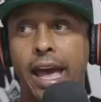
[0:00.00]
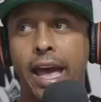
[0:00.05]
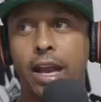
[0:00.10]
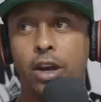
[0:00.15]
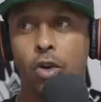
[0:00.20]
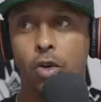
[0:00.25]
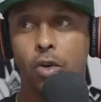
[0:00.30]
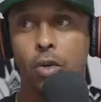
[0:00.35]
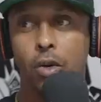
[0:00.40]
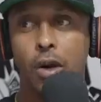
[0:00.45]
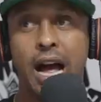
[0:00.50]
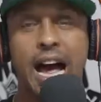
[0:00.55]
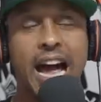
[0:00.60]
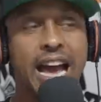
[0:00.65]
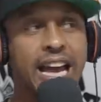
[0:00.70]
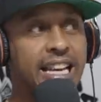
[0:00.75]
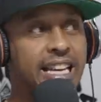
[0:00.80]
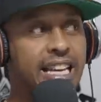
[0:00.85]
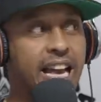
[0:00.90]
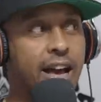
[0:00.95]
had no, I
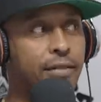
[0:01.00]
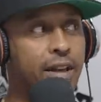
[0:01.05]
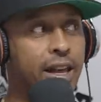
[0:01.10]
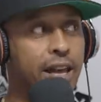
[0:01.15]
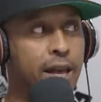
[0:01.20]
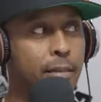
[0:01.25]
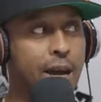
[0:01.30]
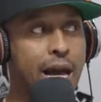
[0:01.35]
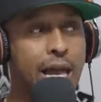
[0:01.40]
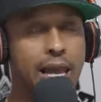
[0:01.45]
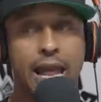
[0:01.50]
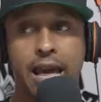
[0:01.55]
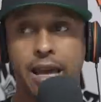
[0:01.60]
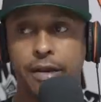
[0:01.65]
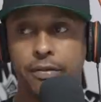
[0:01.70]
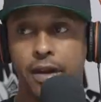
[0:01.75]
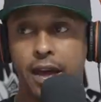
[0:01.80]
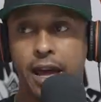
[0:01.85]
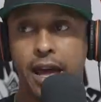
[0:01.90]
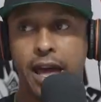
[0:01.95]
ain't never in my
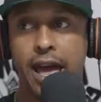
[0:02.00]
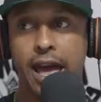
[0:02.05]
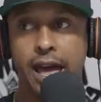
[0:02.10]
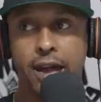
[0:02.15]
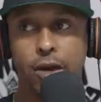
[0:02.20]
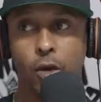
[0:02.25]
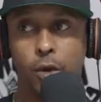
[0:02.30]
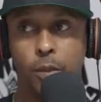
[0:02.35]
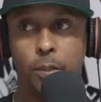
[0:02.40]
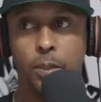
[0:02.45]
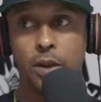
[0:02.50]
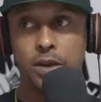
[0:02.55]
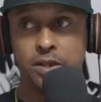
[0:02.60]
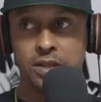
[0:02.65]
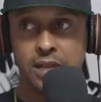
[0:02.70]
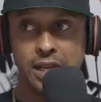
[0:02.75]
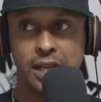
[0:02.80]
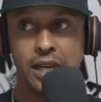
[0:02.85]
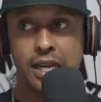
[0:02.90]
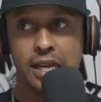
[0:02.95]
life had no
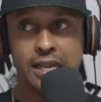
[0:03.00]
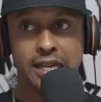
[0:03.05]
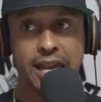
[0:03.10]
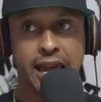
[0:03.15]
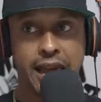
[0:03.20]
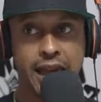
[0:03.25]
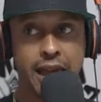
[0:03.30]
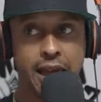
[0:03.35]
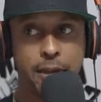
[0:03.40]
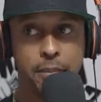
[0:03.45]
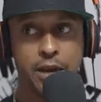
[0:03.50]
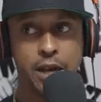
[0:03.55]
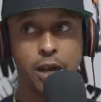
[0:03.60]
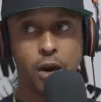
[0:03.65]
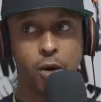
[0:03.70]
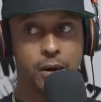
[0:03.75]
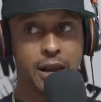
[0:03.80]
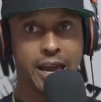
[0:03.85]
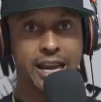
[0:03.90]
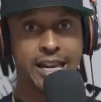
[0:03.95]
pussy that had me
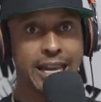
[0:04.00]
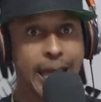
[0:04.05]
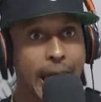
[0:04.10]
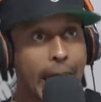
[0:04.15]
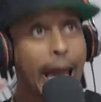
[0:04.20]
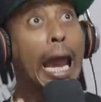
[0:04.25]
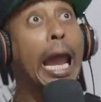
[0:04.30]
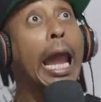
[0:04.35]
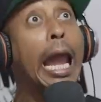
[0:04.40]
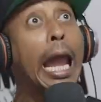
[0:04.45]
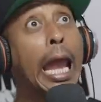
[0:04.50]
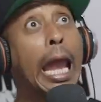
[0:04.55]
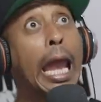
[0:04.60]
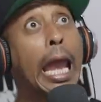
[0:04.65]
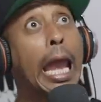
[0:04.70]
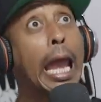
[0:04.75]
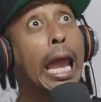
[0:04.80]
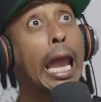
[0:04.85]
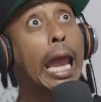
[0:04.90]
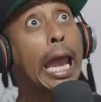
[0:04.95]
go like
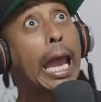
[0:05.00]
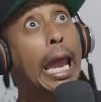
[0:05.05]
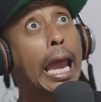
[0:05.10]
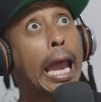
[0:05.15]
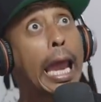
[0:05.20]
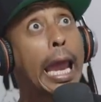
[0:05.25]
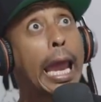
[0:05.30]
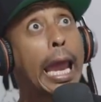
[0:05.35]
that.